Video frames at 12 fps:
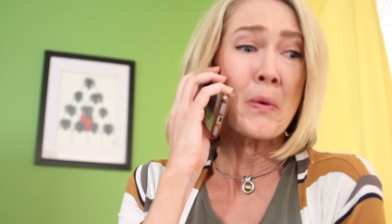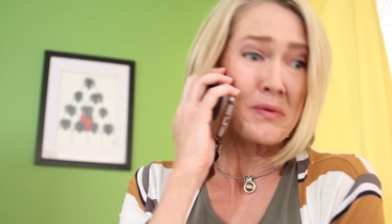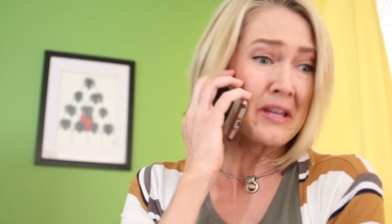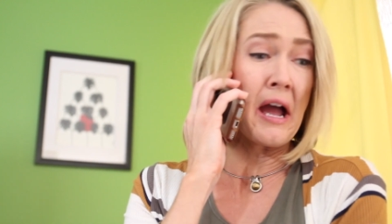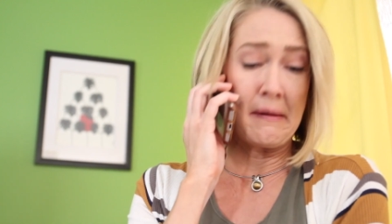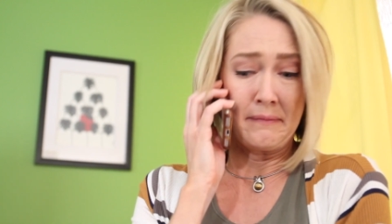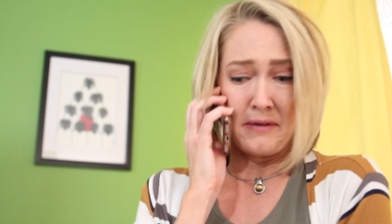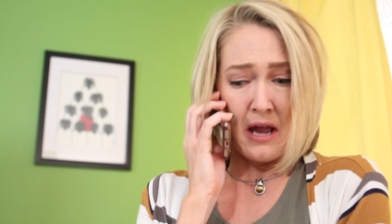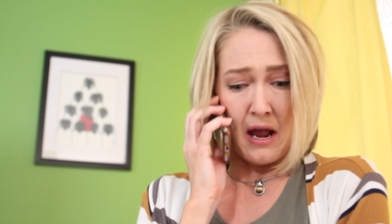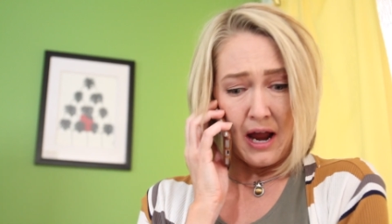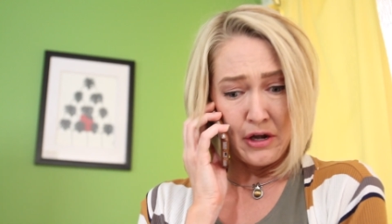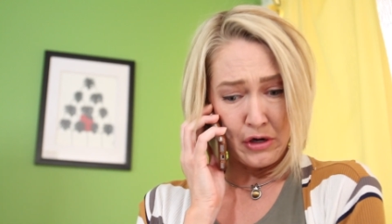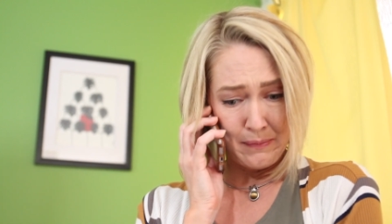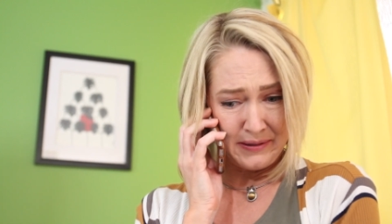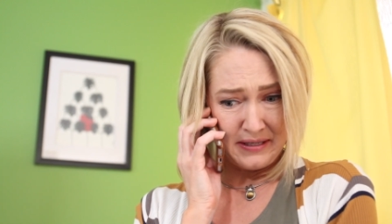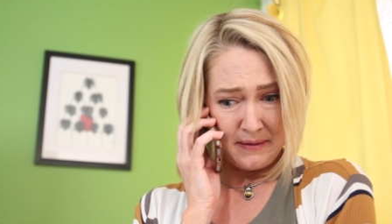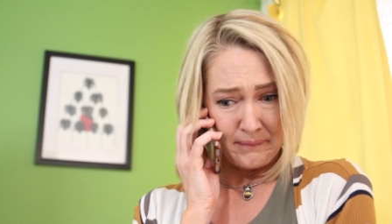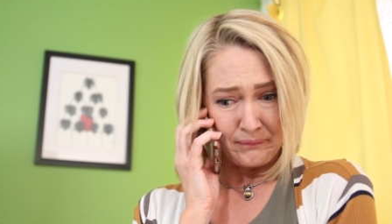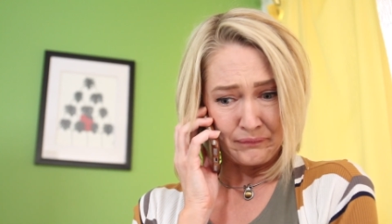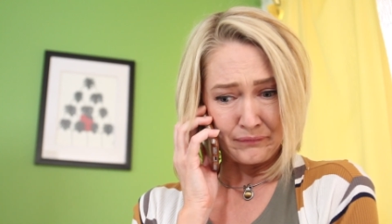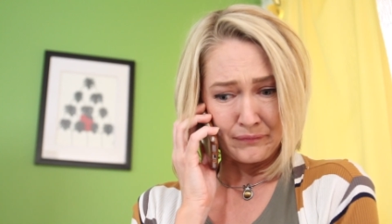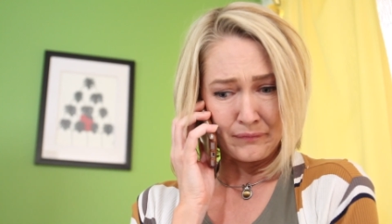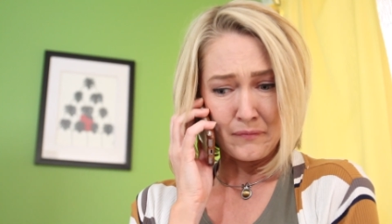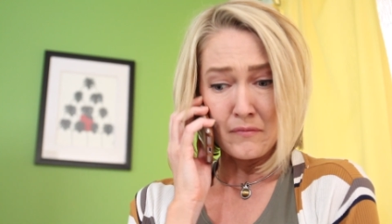Yeah, yeah, I know you're busy.
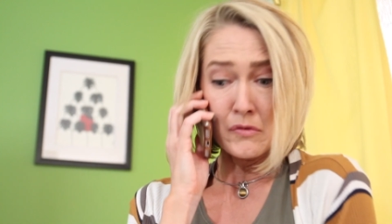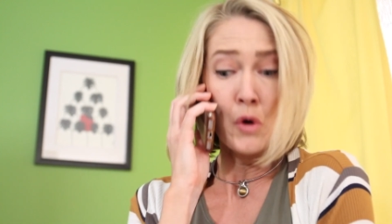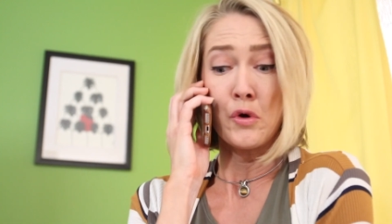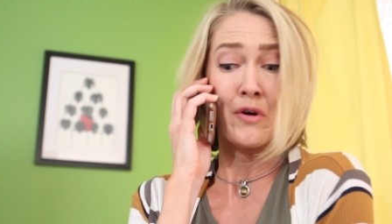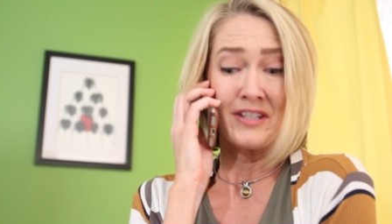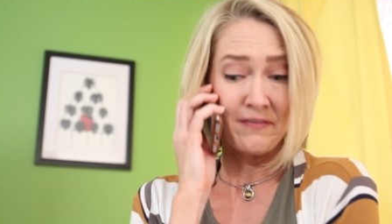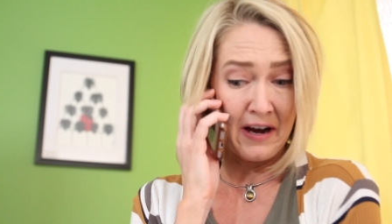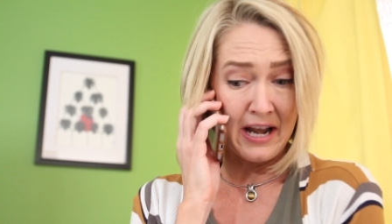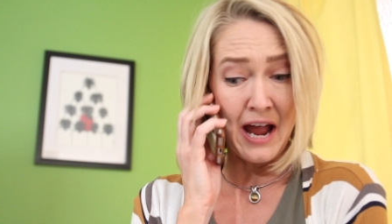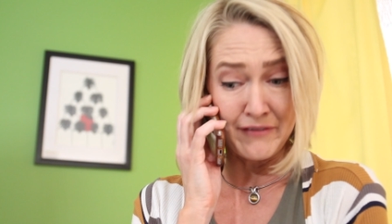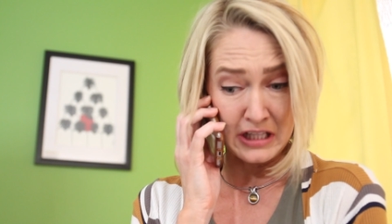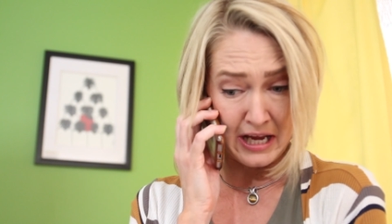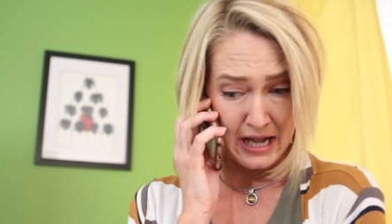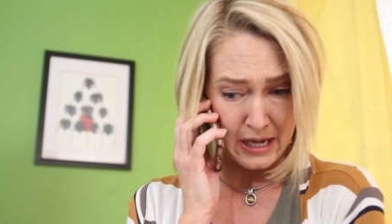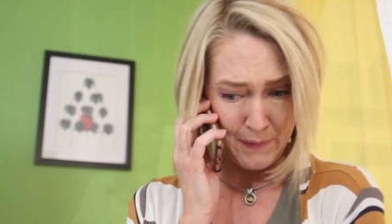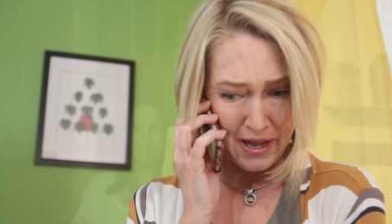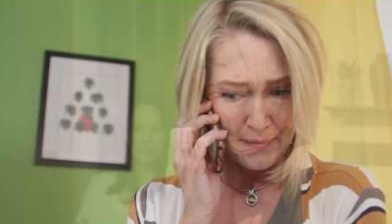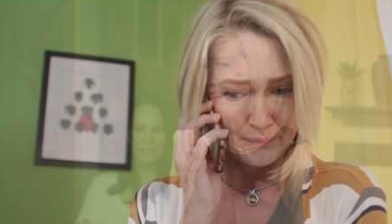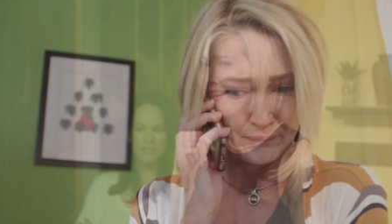No, no, it's fine. I have a client anyway.